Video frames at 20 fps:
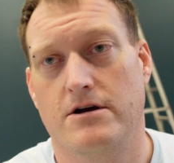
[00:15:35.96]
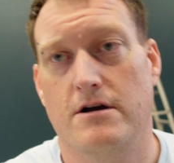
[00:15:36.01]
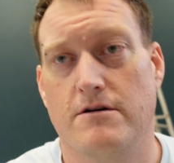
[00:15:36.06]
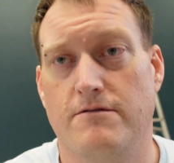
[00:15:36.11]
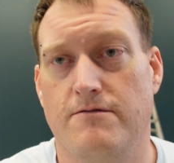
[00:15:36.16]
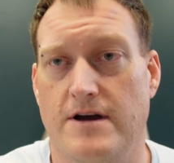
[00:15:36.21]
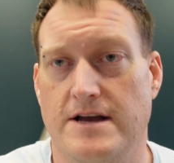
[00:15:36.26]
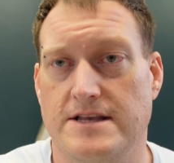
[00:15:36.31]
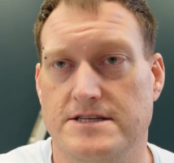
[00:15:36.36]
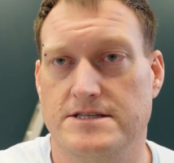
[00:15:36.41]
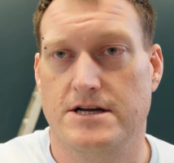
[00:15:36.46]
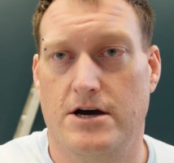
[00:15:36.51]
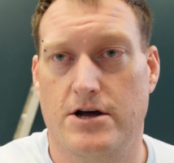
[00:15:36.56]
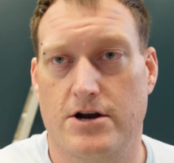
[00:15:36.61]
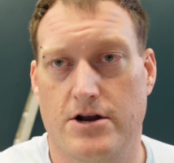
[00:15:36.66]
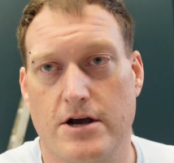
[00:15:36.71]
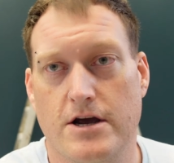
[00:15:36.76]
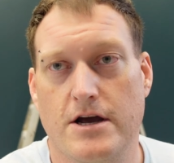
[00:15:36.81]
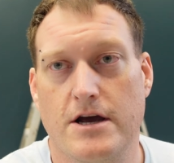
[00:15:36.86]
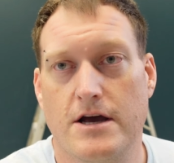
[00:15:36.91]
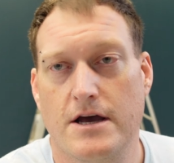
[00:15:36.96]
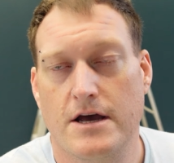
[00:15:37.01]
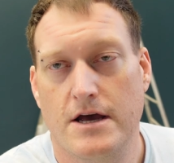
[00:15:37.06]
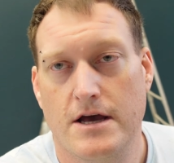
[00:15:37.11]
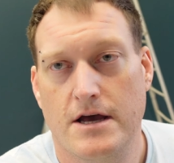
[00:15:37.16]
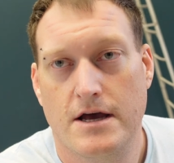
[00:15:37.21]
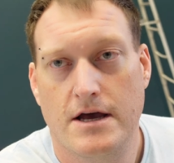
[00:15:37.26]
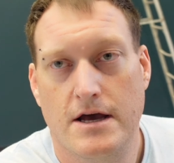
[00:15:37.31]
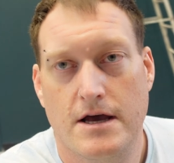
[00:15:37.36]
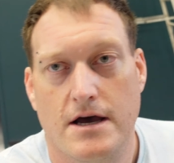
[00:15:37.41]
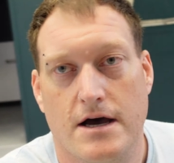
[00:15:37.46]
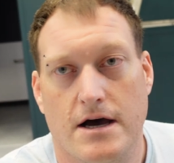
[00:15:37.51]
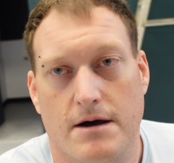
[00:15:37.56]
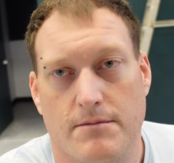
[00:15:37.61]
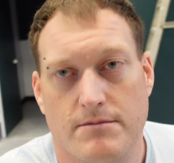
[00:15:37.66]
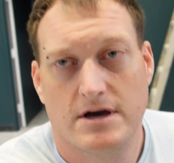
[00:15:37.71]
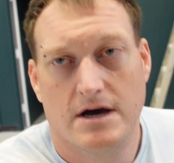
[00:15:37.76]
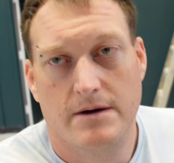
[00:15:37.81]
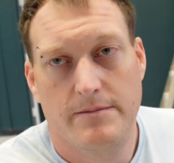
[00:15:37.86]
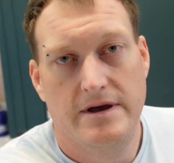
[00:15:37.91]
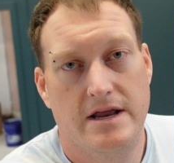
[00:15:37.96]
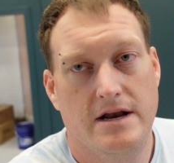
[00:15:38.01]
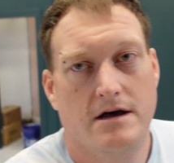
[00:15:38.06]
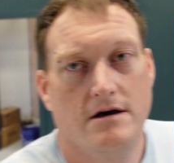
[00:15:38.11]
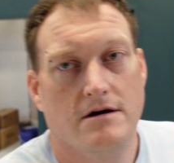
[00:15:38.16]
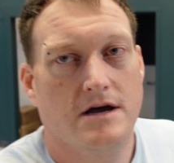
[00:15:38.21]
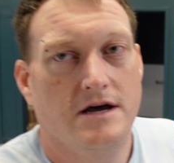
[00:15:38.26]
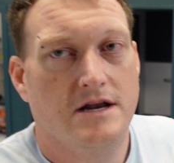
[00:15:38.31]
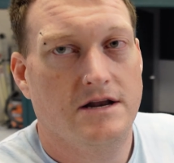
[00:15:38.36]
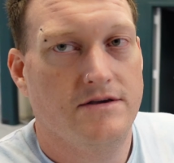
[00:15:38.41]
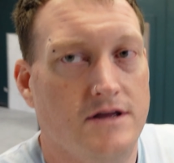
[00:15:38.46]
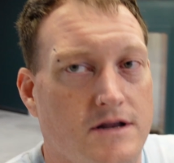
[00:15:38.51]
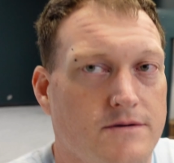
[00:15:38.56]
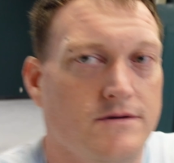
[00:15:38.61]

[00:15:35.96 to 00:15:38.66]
our friend's daughter, come in. I'll kind of get